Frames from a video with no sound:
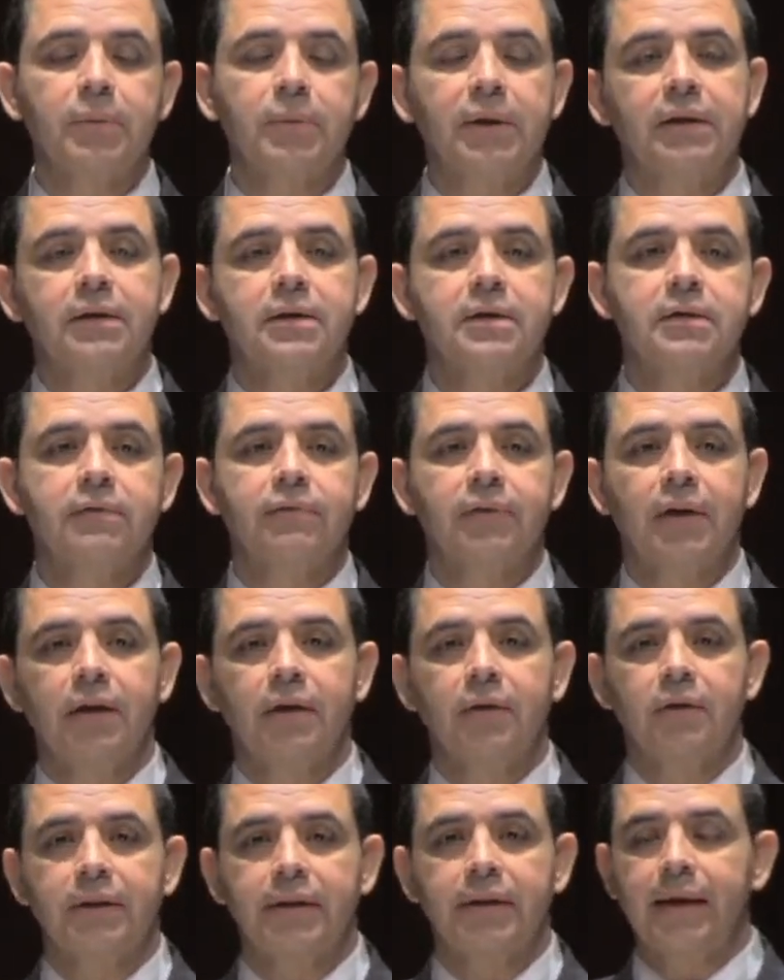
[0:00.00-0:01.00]
because if
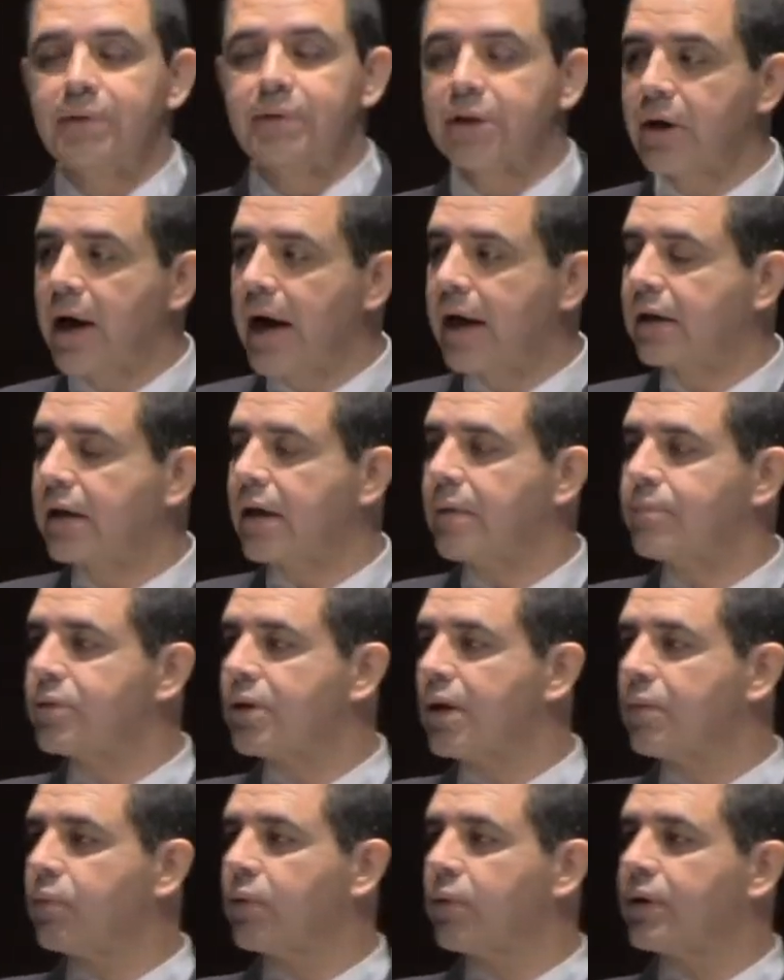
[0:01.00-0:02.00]
a Democrat
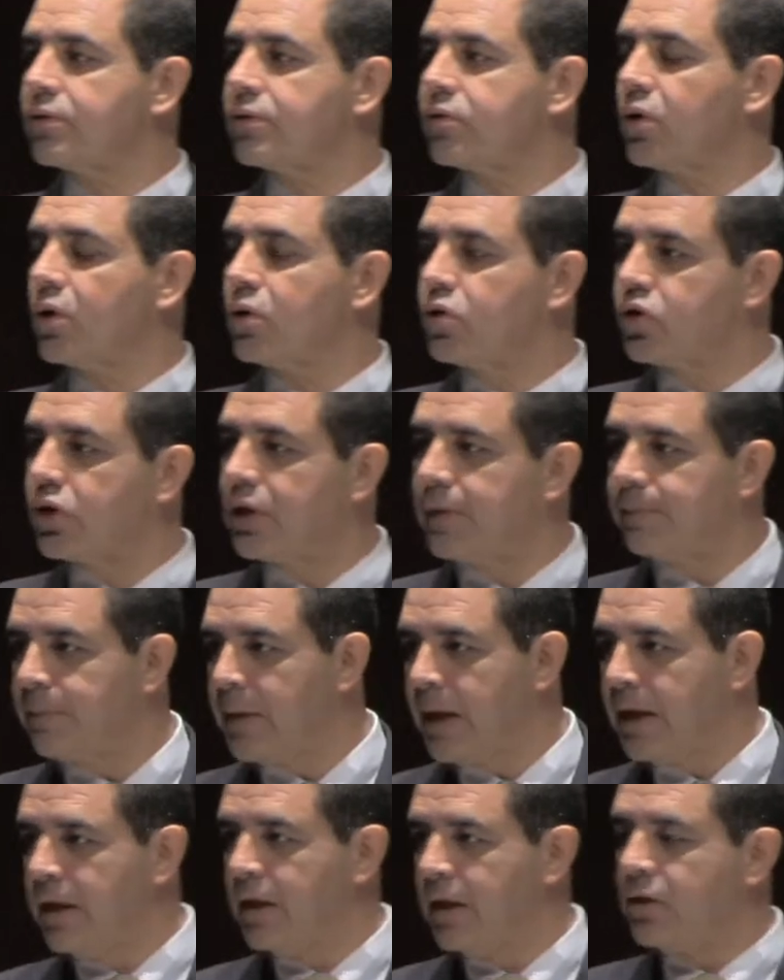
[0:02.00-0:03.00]
comes up with a
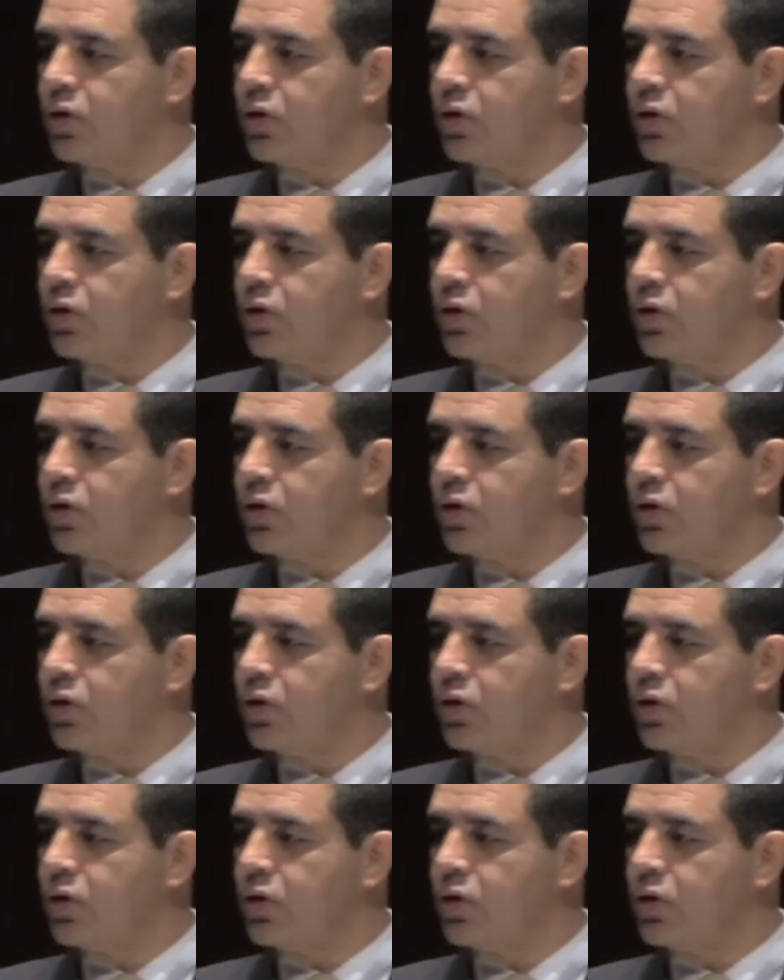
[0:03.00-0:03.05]
solution,